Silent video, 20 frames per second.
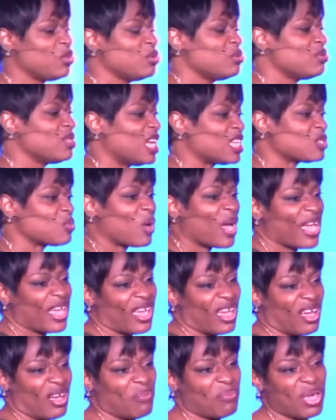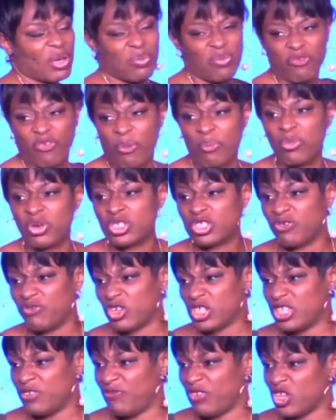That's why for most of
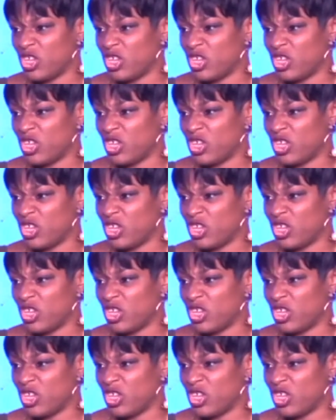us, if your